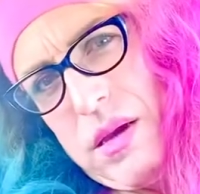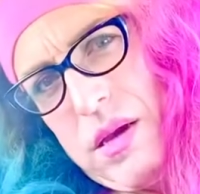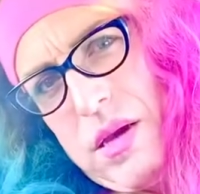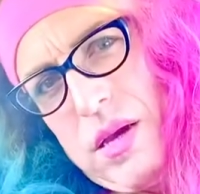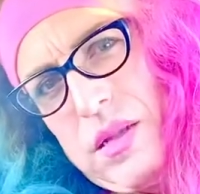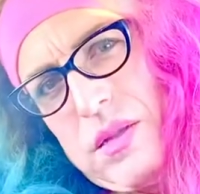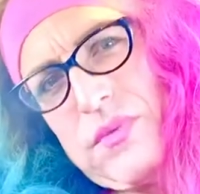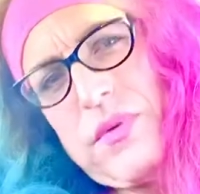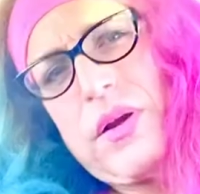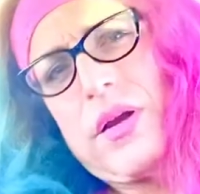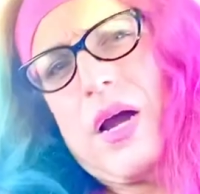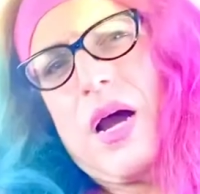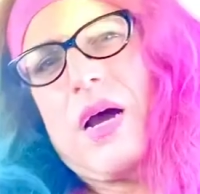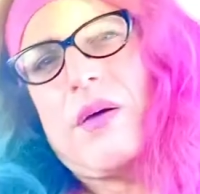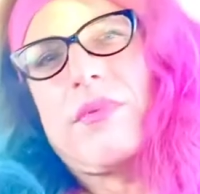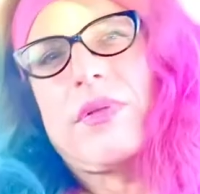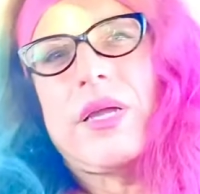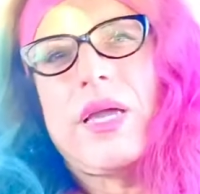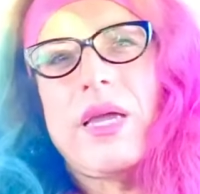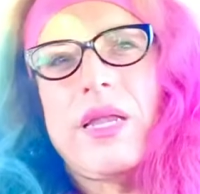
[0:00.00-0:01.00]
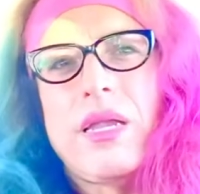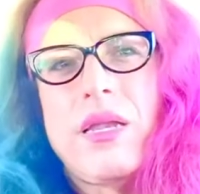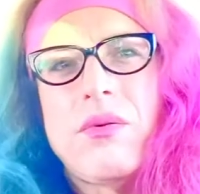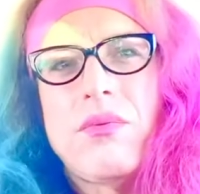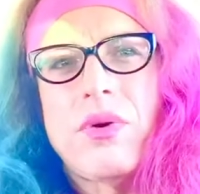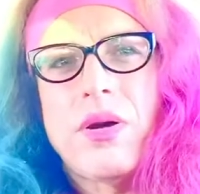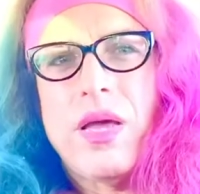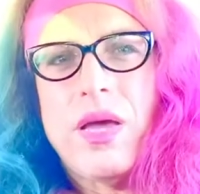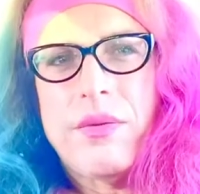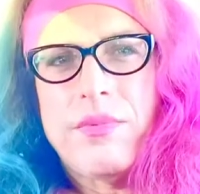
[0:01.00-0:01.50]
It's very complicated what
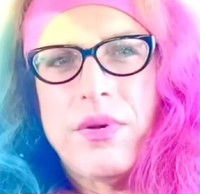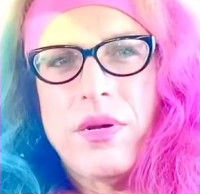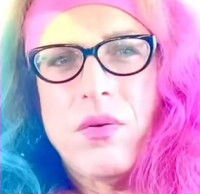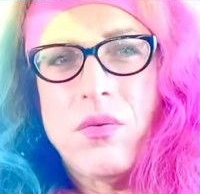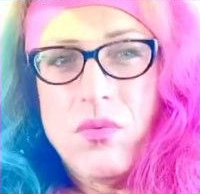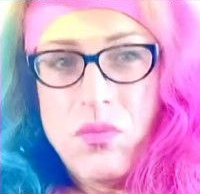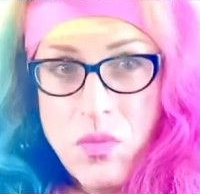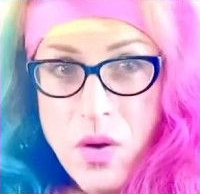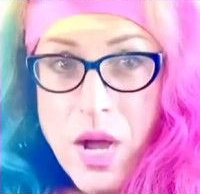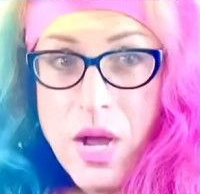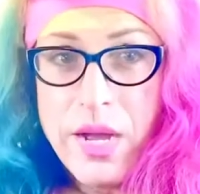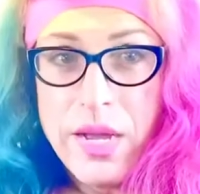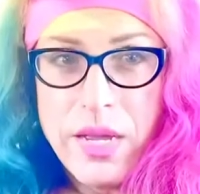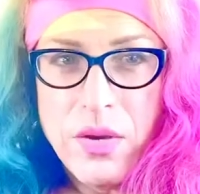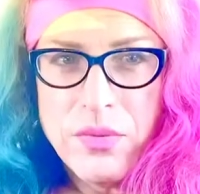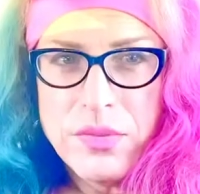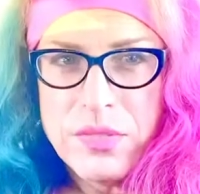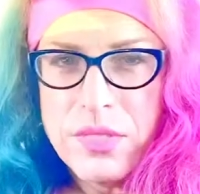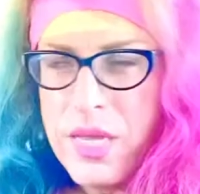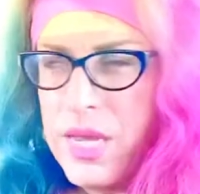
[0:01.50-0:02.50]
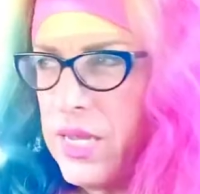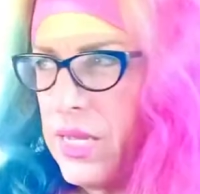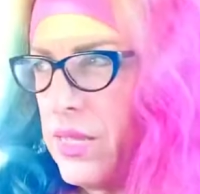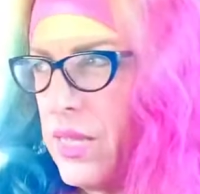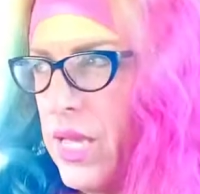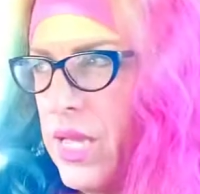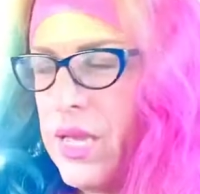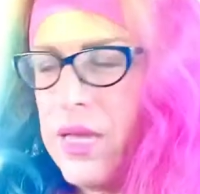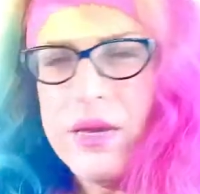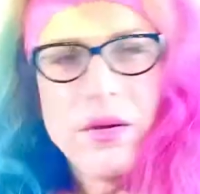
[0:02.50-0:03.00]
happened and why I was like
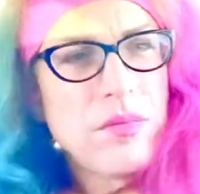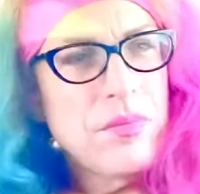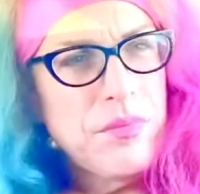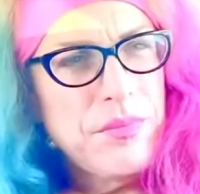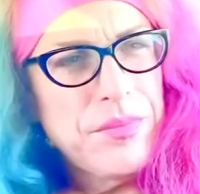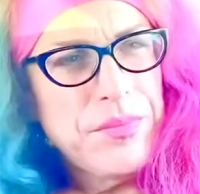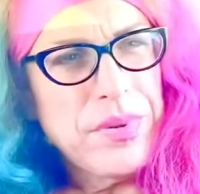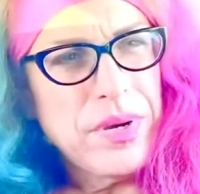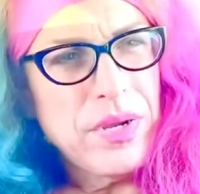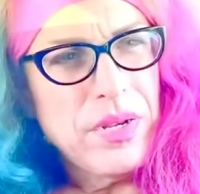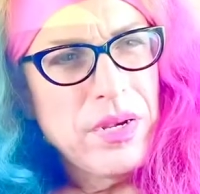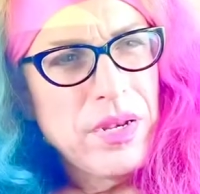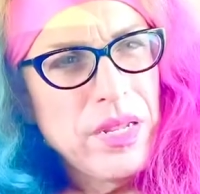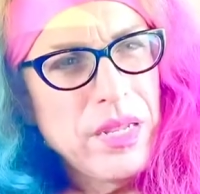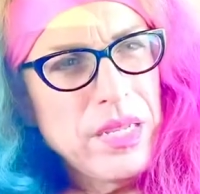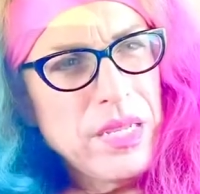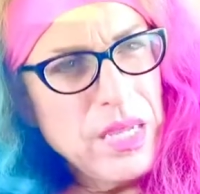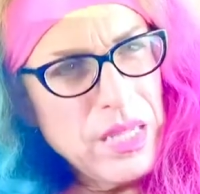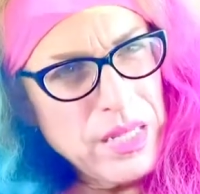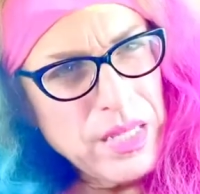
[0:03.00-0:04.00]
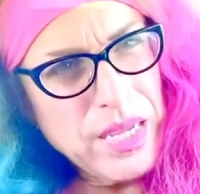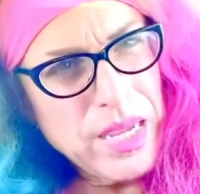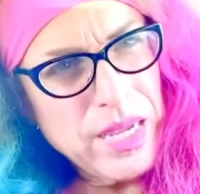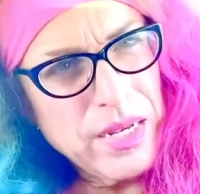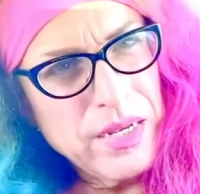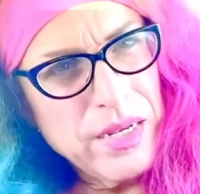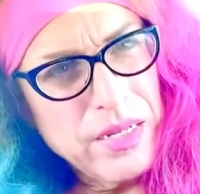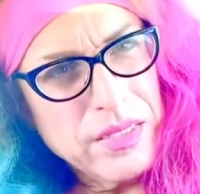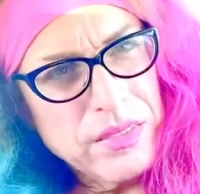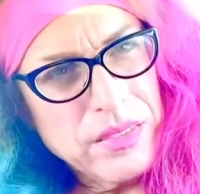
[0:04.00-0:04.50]
that, but in the end
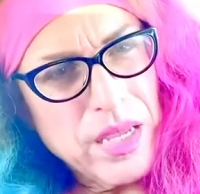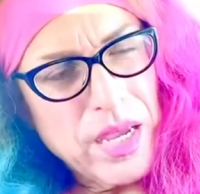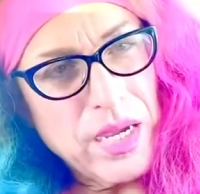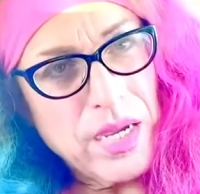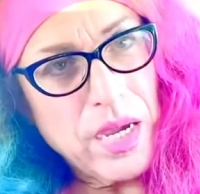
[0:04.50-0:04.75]
it's like